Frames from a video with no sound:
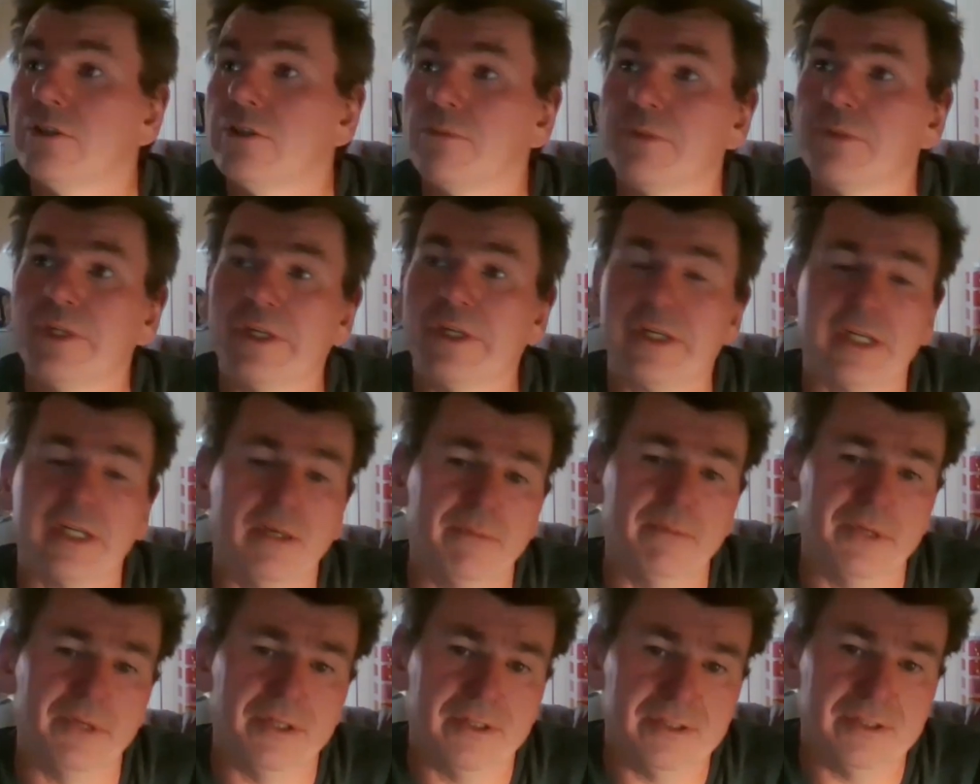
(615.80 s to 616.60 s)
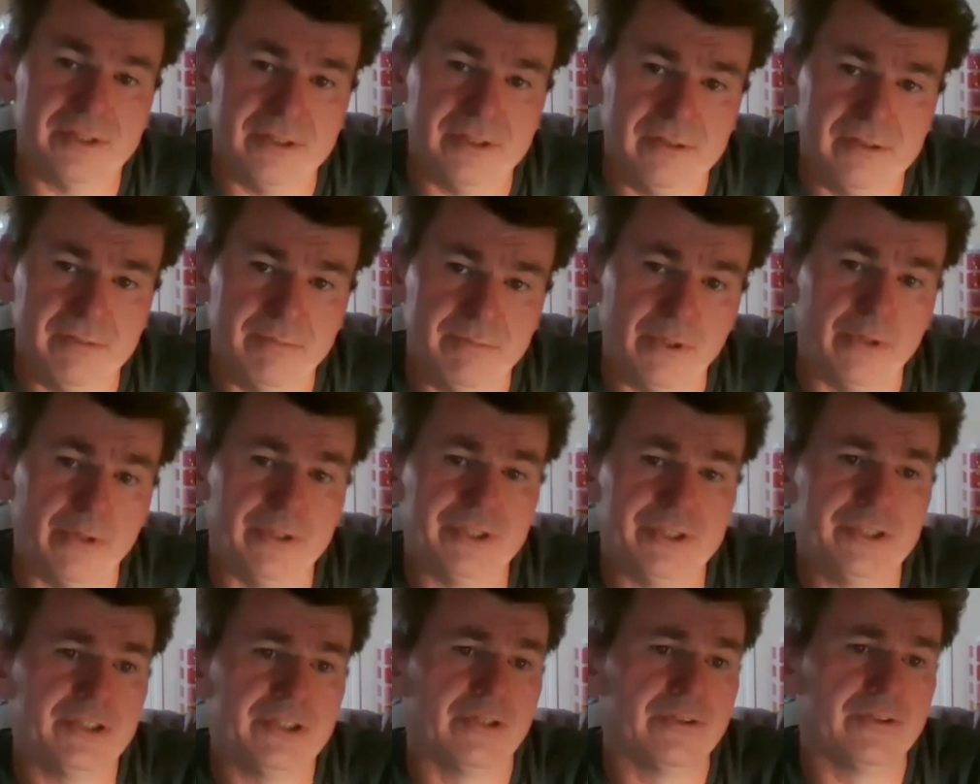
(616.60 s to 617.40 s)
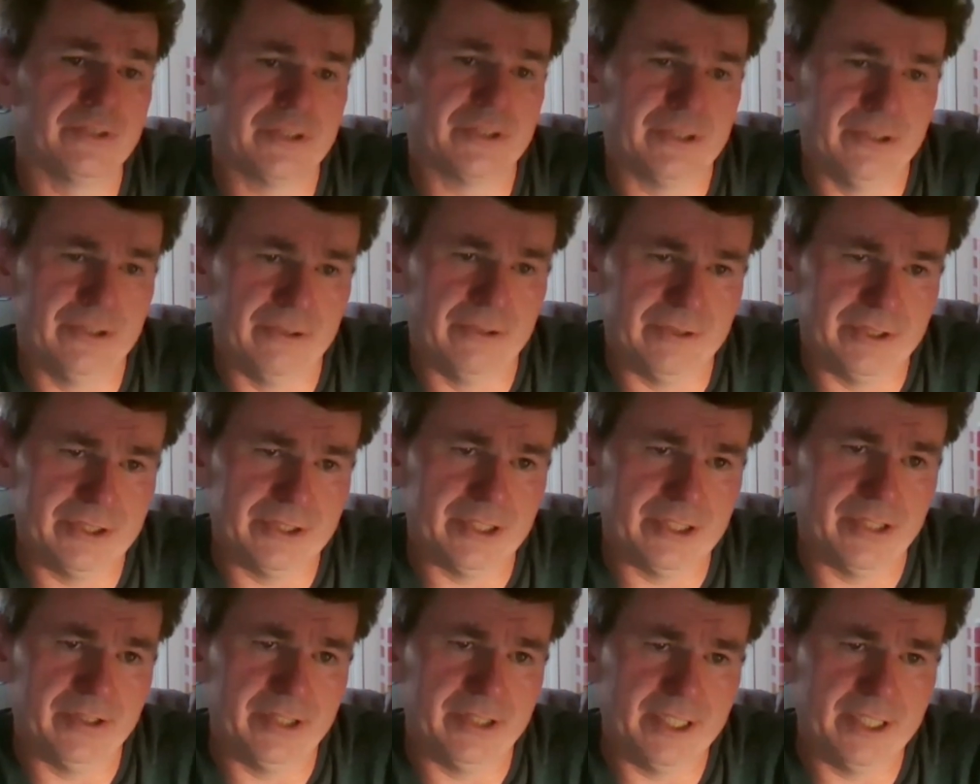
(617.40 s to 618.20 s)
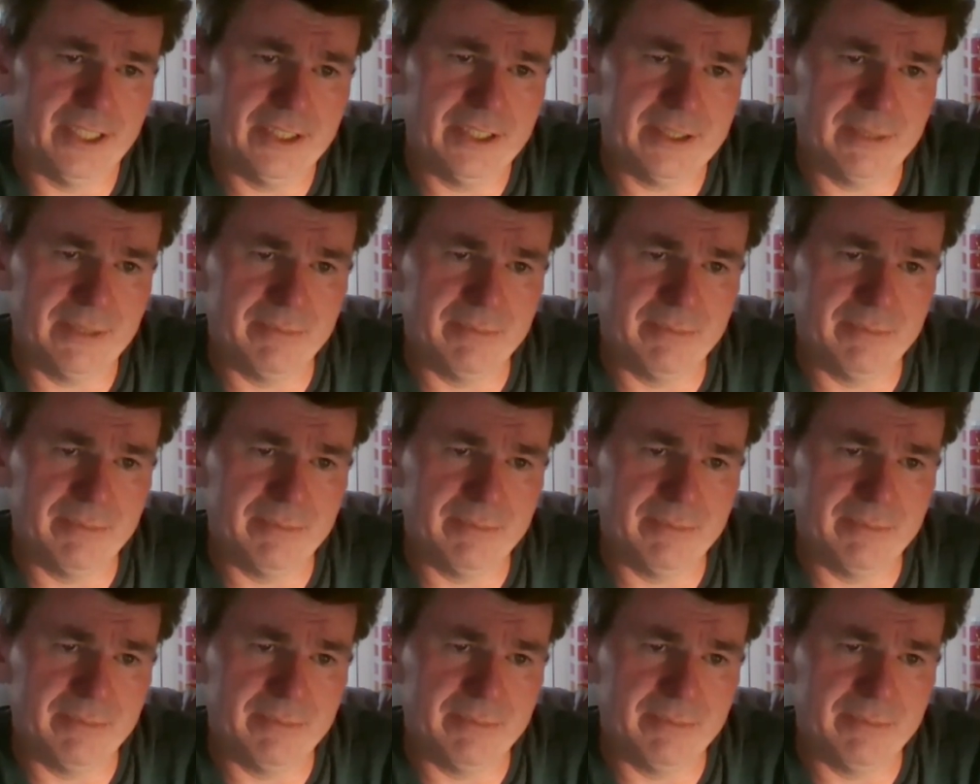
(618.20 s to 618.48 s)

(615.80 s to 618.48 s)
Dominic Cummings and Boris Johnson on Sunday.